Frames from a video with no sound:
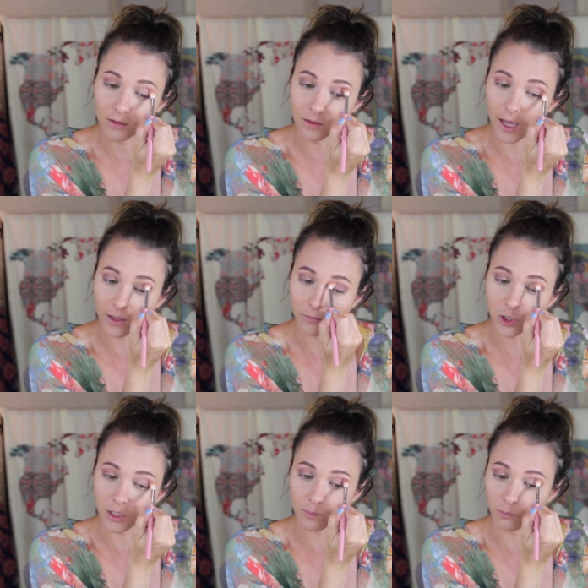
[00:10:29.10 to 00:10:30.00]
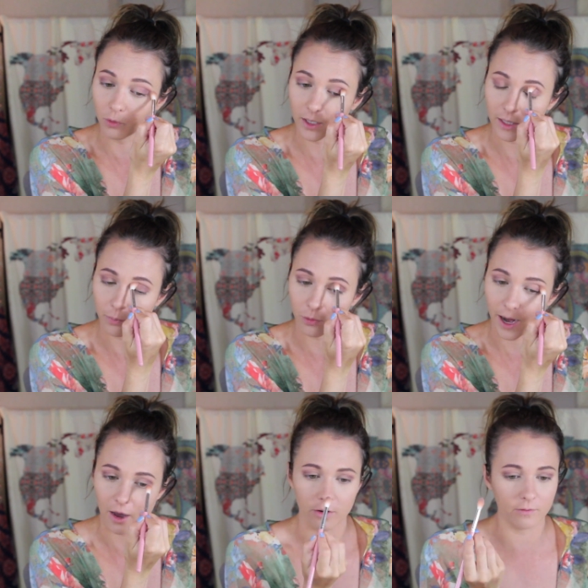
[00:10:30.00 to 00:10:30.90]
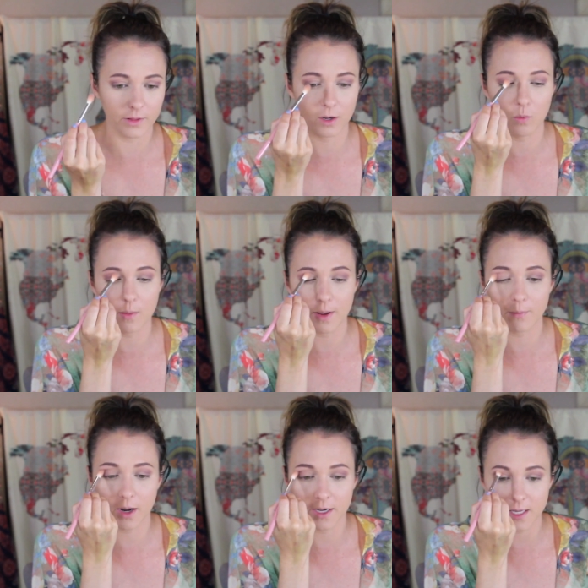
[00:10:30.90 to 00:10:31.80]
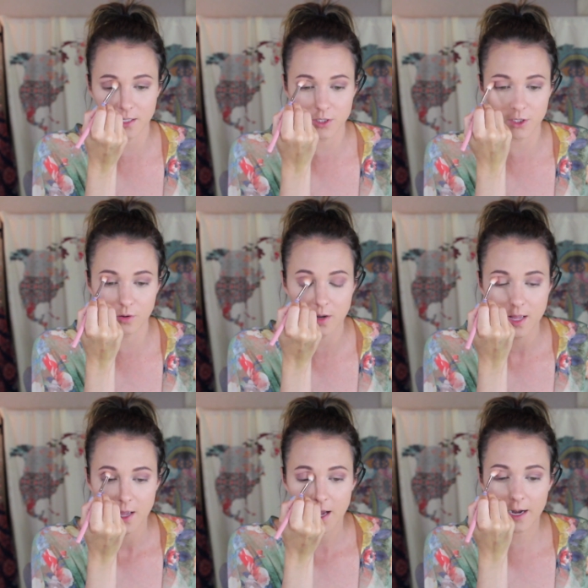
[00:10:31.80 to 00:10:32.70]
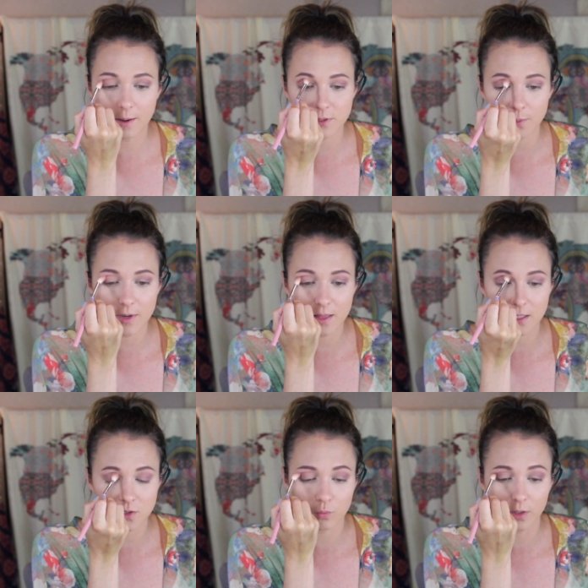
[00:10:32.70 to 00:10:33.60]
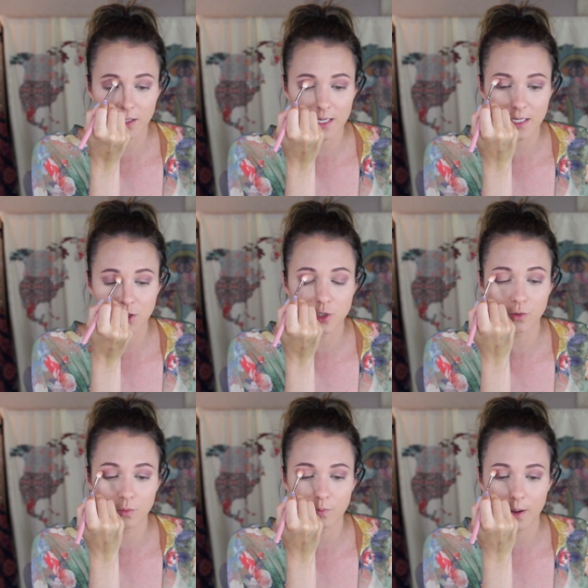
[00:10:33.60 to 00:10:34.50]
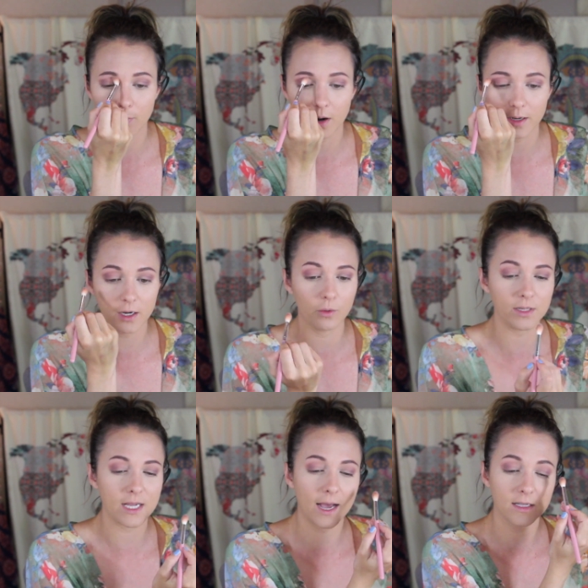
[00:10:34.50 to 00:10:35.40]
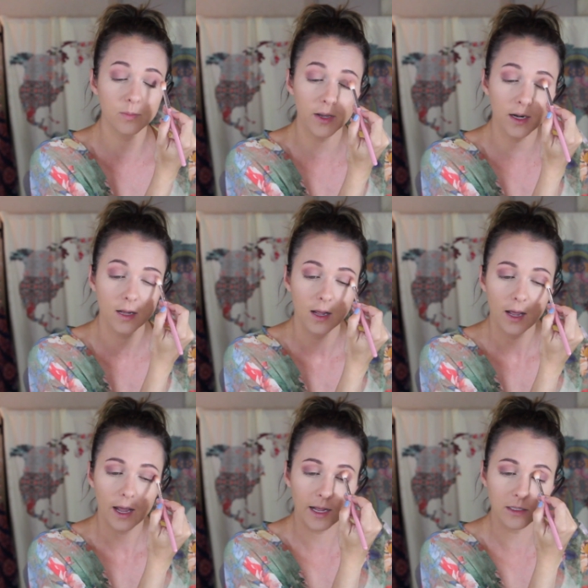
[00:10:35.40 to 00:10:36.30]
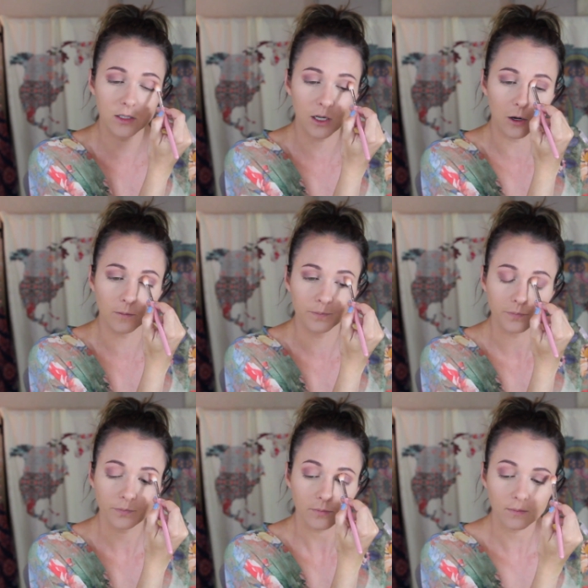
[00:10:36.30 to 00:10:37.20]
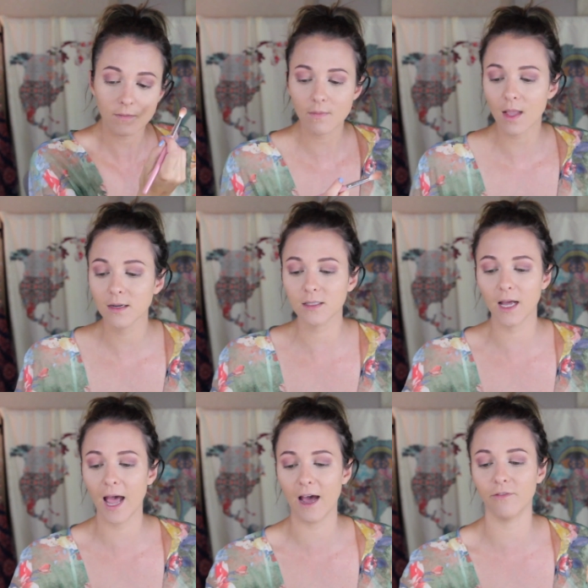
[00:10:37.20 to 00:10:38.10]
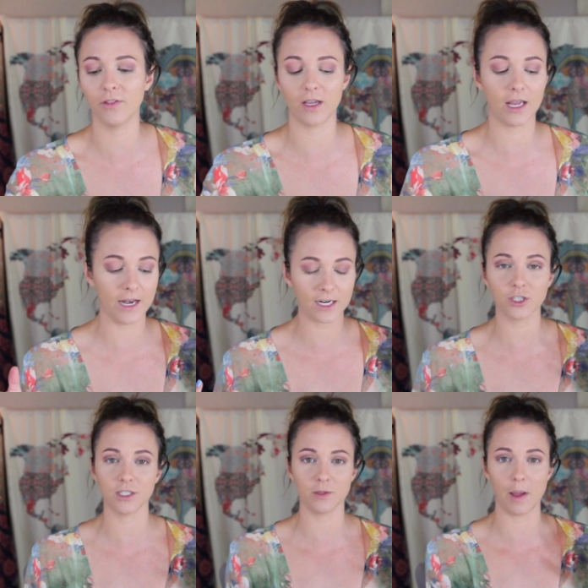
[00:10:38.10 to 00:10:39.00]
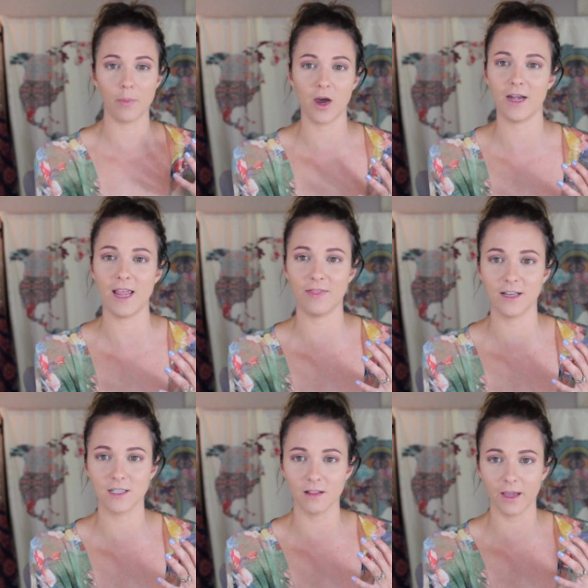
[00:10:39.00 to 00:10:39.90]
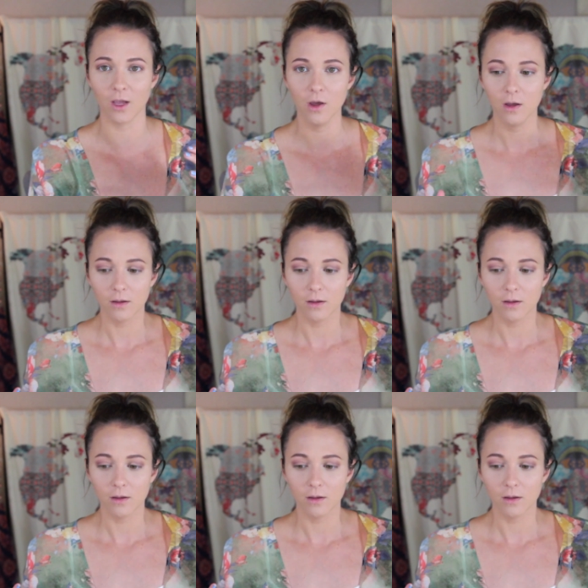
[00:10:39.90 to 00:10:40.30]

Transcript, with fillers: like just really proud of like what my body can do and I'm somebody that's really in tune with my body and always has been and so to have the connection to my body and then to like